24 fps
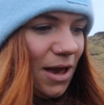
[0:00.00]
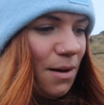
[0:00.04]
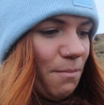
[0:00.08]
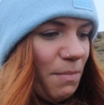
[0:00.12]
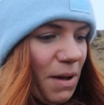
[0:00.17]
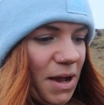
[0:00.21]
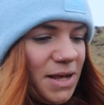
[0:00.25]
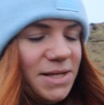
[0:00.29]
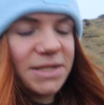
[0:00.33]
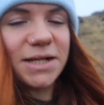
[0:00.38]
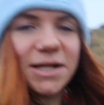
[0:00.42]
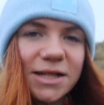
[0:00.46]

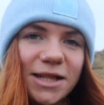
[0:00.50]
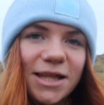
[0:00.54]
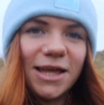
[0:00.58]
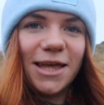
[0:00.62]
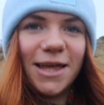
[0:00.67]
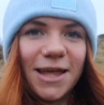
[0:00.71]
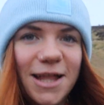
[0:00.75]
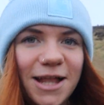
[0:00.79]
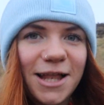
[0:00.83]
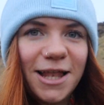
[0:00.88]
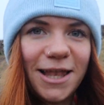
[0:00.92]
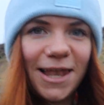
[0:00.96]

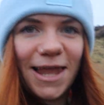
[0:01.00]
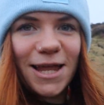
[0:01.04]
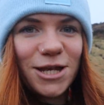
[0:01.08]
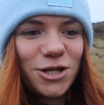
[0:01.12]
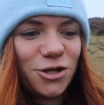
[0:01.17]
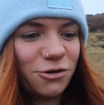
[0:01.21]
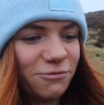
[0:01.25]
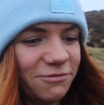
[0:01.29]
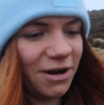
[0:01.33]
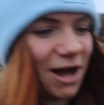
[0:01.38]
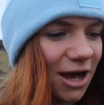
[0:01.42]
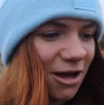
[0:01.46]
basically let
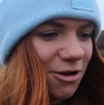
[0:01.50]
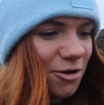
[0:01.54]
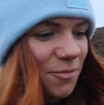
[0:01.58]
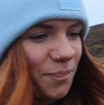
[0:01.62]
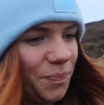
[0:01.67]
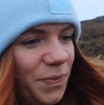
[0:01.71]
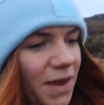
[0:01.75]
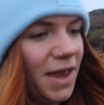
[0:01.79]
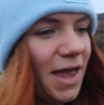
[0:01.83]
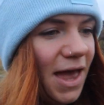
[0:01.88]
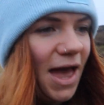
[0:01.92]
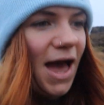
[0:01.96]
to
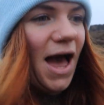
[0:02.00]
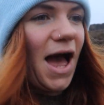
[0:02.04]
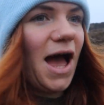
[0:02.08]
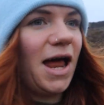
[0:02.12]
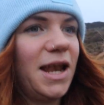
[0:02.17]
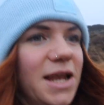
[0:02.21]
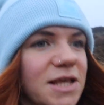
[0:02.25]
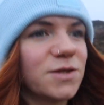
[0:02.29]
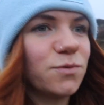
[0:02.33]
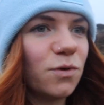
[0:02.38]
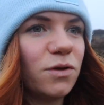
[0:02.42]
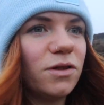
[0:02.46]
roam,
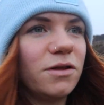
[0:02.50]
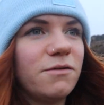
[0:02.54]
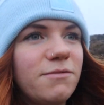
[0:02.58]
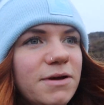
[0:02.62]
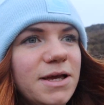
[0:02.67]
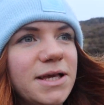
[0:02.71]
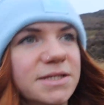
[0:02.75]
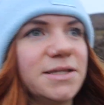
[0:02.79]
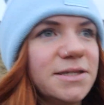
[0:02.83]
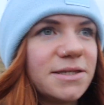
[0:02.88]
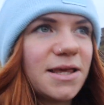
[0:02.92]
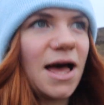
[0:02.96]
and it's one of the
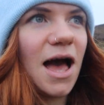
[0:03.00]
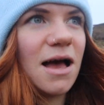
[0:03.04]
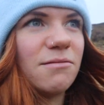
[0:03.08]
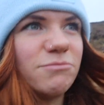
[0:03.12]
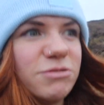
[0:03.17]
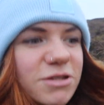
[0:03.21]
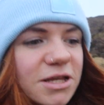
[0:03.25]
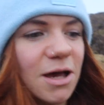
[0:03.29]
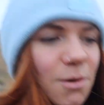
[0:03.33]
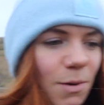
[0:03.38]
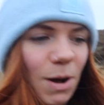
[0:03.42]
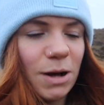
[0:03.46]
reasons that I'm
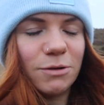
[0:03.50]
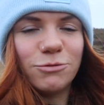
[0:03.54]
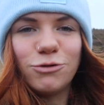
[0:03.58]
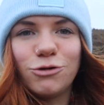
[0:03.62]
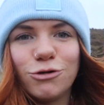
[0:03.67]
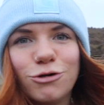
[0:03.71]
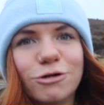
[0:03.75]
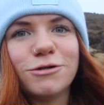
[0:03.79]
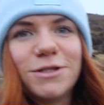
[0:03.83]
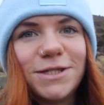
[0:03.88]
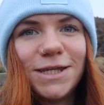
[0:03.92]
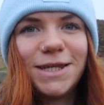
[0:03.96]
so
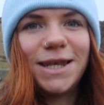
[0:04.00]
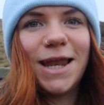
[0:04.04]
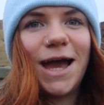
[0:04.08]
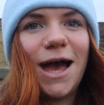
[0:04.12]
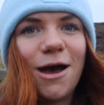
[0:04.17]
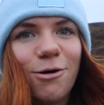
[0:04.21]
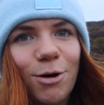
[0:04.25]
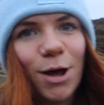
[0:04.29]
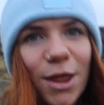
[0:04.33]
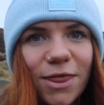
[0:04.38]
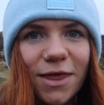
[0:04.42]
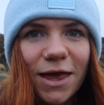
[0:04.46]
outdoorsy
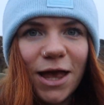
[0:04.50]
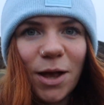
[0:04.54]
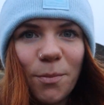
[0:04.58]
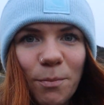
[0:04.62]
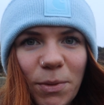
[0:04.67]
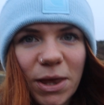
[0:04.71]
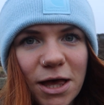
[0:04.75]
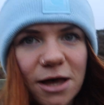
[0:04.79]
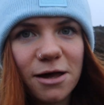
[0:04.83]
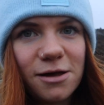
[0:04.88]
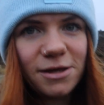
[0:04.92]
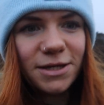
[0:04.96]
now, I think,
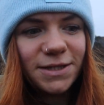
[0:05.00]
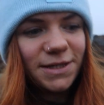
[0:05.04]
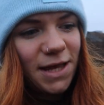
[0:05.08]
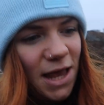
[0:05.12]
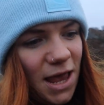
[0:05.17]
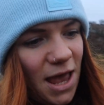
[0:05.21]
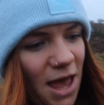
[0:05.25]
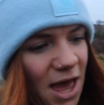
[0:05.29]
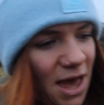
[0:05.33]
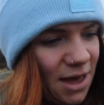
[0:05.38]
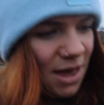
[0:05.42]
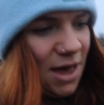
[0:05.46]
because
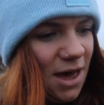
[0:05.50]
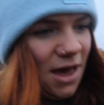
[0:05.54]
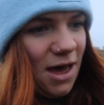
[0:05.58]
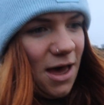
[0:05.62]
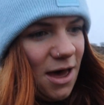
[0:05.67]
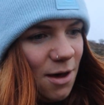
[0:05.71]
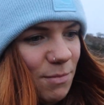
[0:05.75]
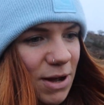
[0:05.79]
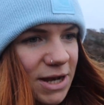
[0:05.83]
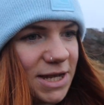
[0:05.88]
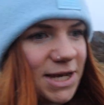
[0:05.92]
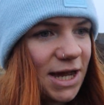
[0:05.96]

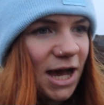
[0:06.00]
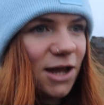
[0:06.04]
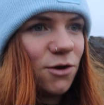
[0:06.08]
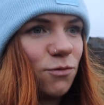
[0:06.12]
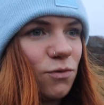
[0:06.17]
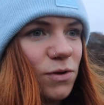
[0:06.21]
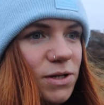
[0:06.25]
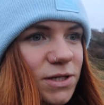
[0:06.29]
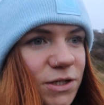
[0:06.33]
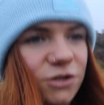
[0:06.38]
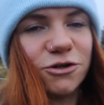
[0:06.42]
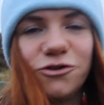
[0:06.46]
my dad
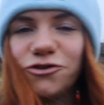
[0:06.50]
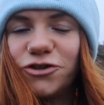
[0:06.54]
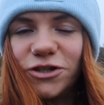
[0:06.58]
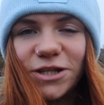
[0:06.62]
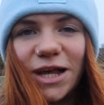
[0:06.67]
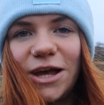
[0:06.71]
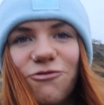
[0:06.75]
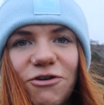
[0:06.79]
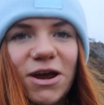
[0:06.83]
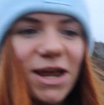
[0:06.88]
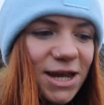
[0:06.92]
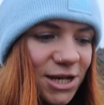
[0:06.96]
was a
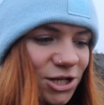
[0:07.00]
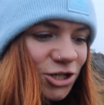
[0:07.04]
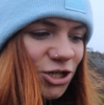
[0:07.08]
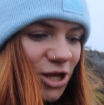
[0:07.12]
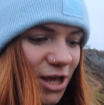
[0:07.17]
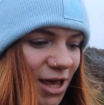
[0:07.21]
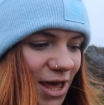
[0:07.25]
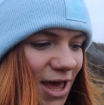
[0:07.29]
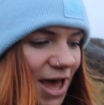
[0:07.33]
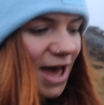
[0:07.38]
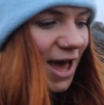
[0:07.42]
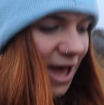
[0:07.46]
countryside ranger
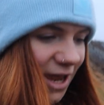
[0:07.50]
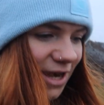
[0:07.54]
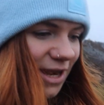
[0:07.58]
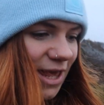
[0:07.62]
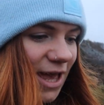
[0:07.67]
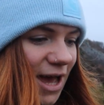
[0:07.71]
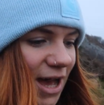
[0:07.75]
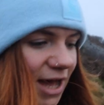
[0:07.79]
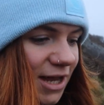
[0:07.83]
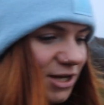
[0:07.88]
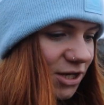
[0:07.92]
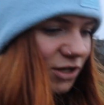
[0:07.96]
and he
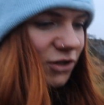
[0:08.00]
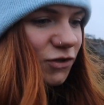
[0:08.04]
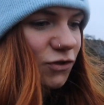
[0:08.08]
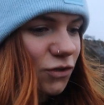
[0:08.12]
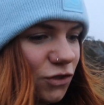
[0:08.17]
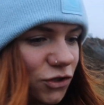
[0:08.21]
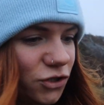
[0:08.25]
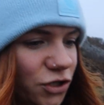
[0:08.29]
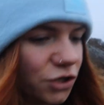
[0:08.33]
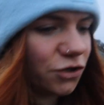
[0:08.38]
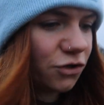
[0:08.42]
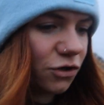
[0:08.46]
had
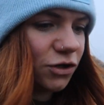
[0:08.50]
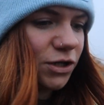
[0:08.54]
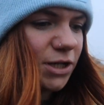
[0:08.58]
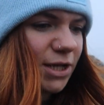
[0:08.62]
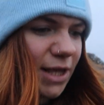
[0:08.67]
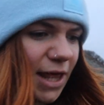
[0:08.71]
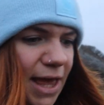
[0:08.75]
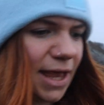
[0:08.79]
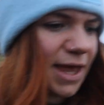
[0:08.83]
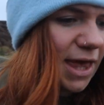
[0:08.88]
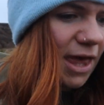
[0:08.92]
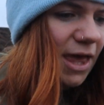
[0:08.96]
such a good
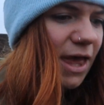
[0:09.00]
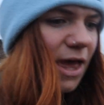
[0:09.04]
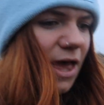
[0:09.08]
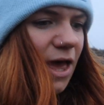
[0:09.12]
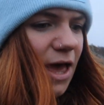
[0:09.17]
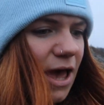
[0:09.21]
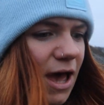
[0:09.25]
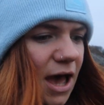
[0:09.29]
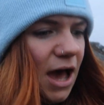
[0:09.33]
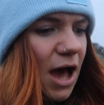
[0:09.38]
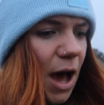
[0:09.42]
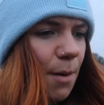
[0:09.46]

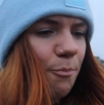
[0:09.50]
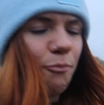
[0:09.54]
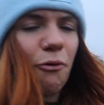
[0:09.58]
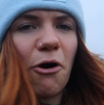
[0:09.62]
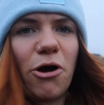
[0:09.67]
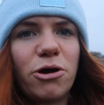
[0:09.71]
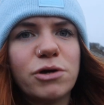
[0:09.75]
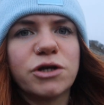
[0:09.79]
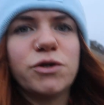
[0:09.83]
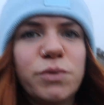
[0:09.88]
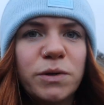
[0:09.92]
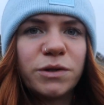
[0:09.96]

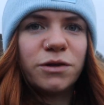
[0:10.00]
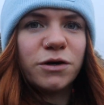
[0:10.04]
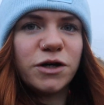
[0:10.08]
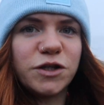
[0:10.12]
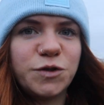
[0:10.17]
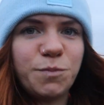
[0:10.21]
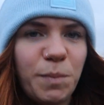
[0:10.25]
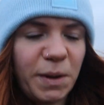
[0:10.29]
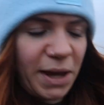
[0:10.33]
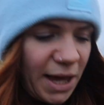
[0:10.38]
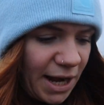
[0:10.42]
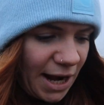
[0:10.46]
approach with
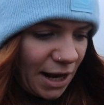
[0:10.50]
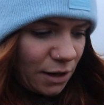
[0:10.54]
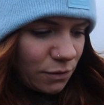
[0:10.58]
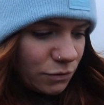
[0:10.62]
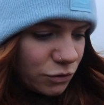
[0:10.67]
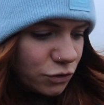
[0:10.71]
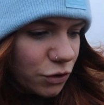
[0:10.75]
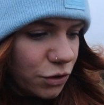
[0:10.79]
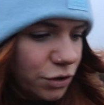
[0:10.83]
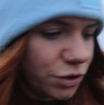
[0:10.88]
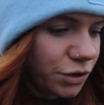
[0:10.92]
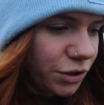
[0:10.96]
us being
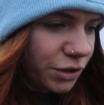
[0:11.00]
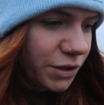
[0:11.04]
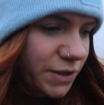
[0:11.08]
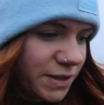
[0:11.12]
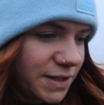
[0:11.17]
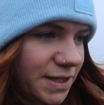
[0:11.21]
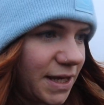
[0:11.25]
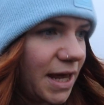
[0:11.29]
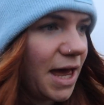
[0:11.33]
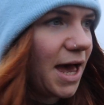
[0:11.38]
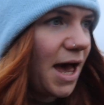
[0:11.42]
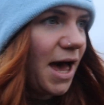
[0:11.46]
outdoors.